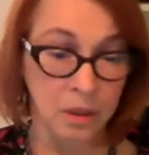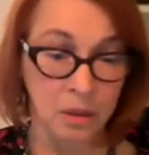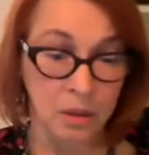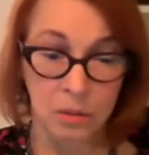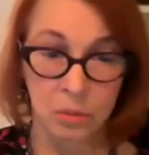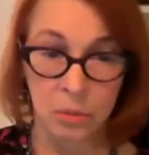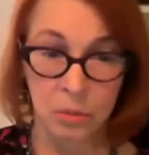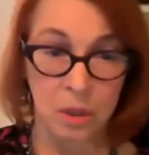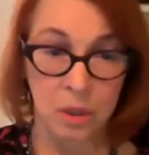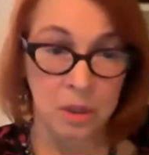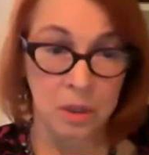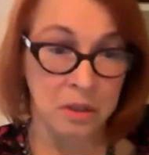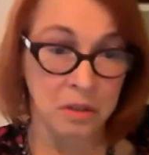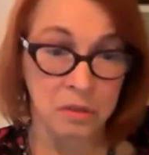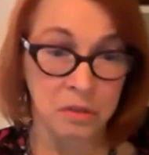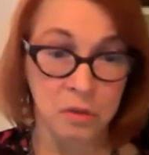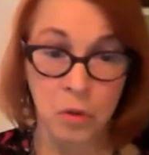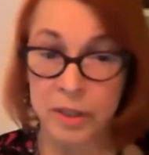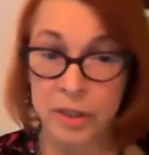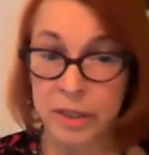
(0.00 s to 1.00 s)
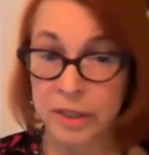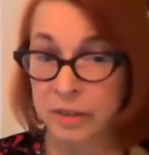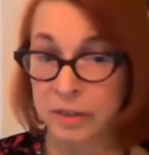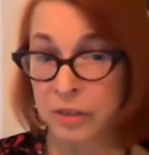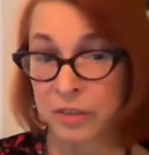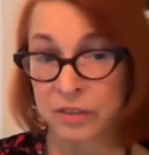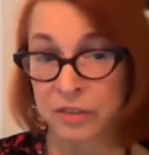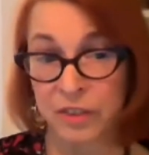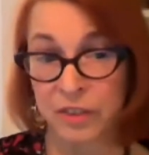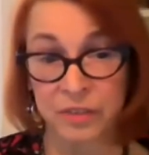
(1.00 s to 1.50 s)
were in their 40s
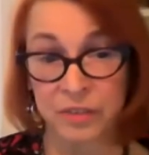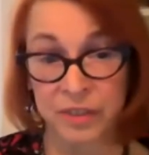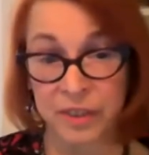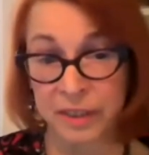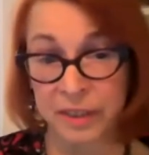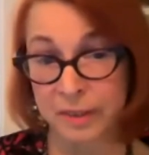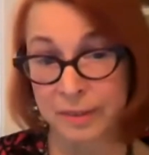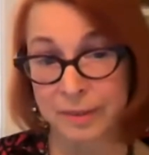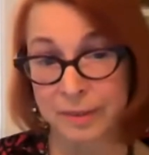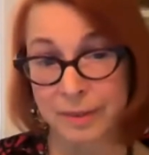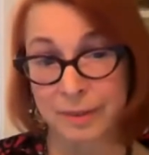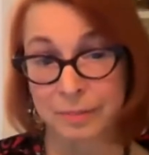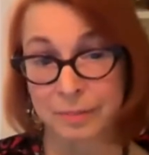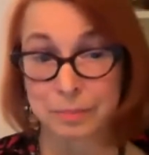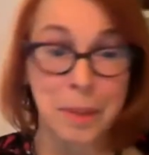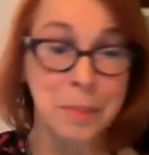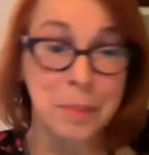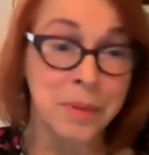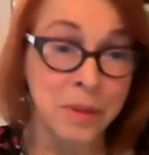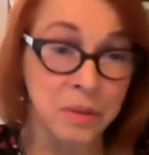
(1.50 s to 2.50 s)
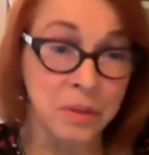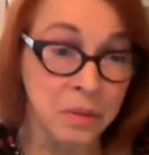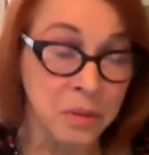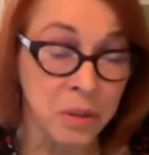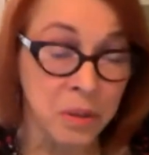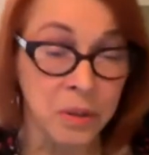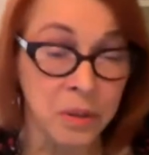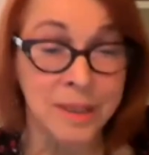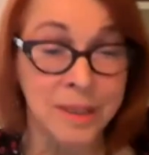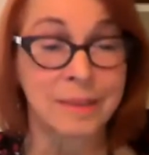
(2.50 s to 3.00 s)
and 50s, maybe their
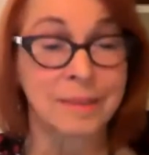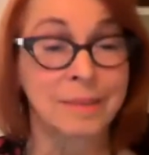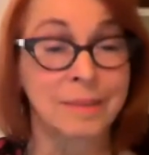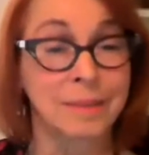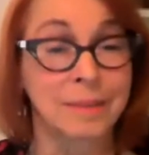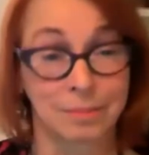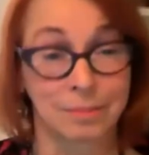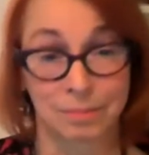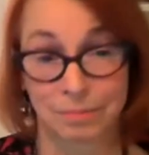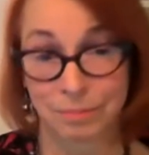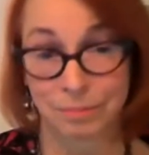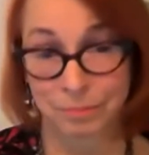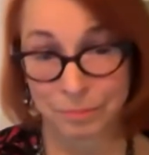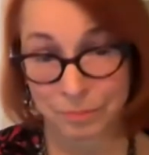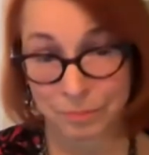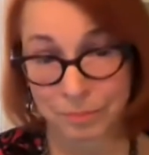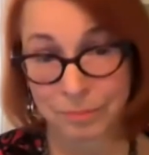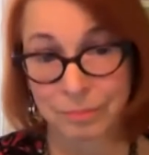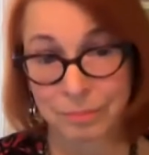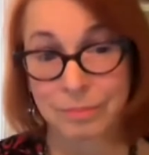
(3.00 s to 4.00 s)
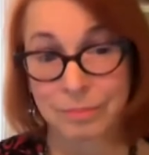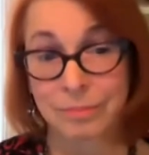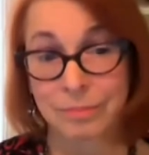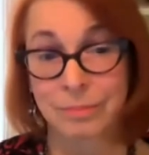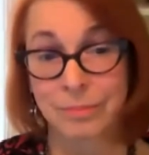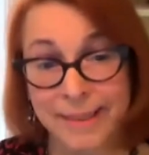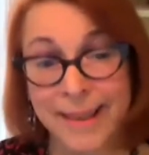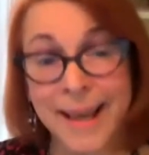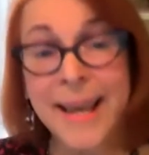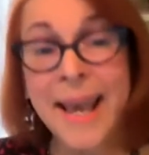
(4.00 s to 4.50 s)
30s.
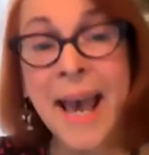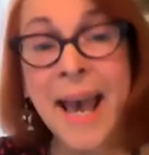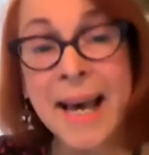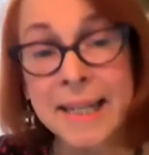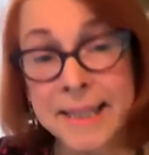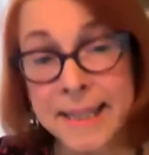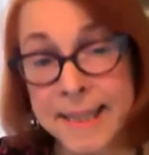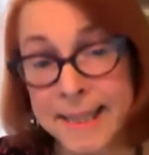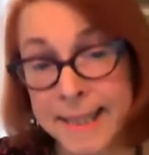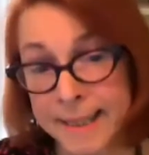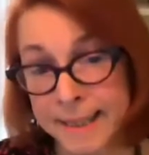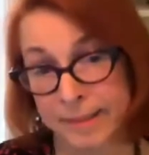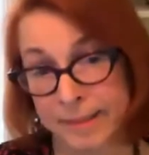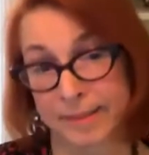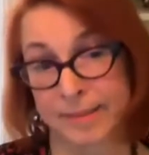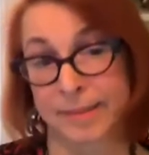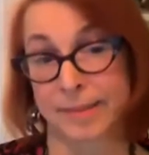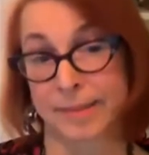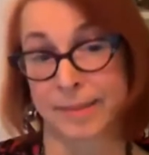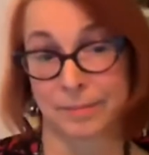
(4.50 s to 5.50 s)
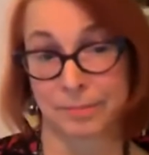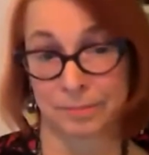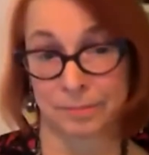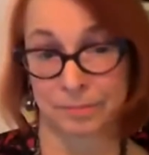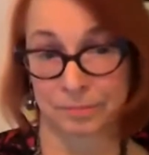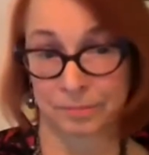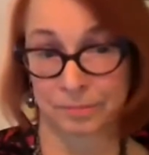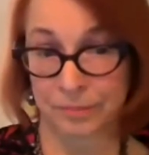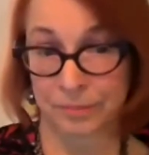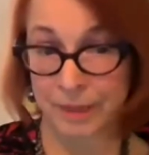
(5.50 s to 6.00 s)
They had kids.
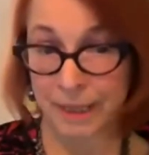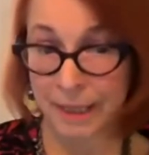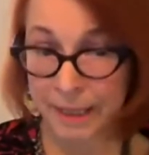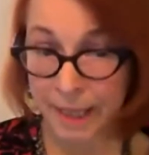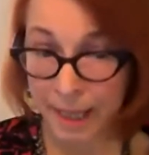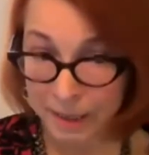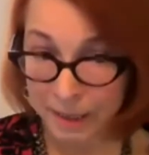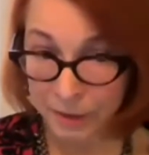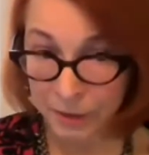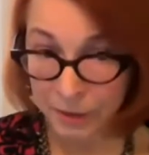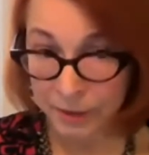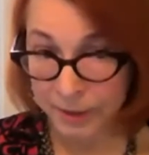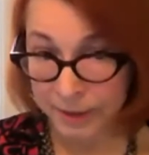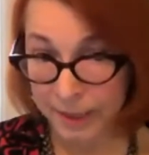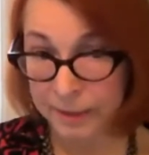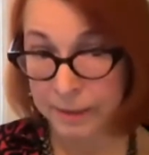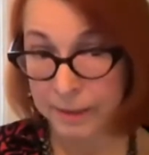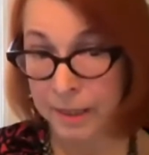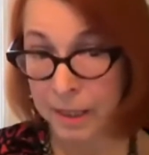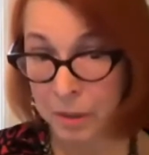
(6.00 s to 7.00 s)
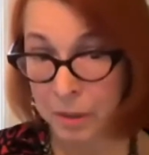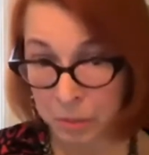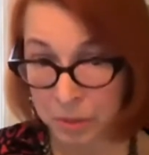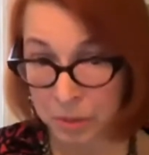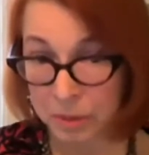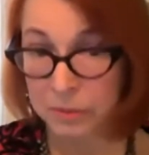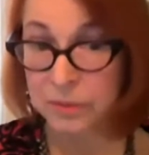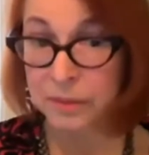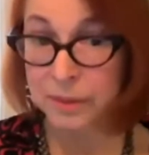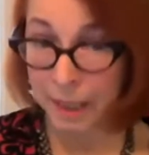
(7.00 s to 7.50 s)
Occasionally, I
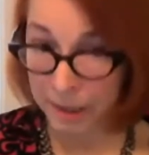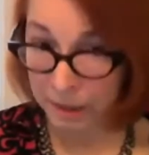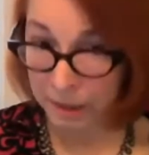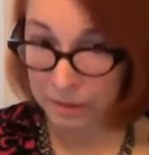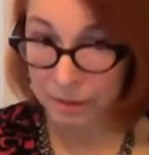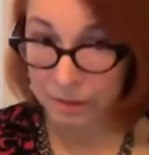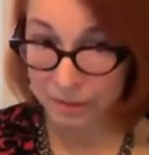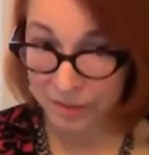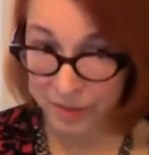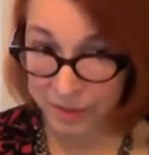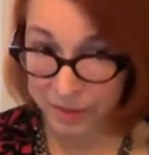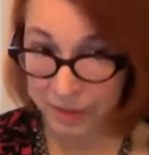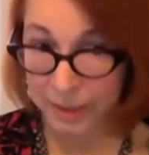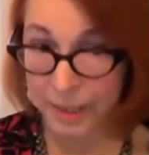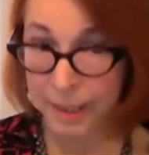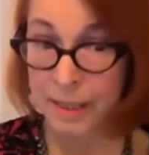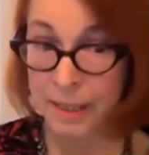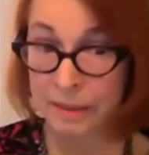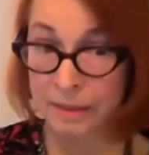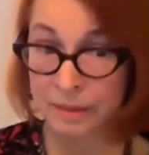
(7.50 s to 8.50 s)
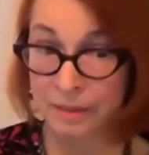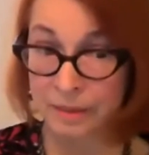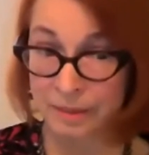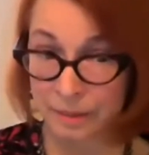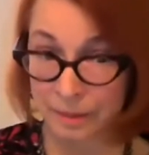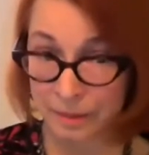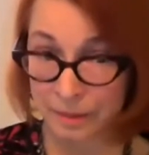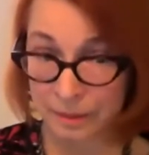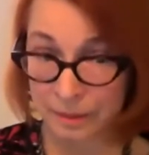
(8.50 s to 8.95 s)
would diagnose their kids,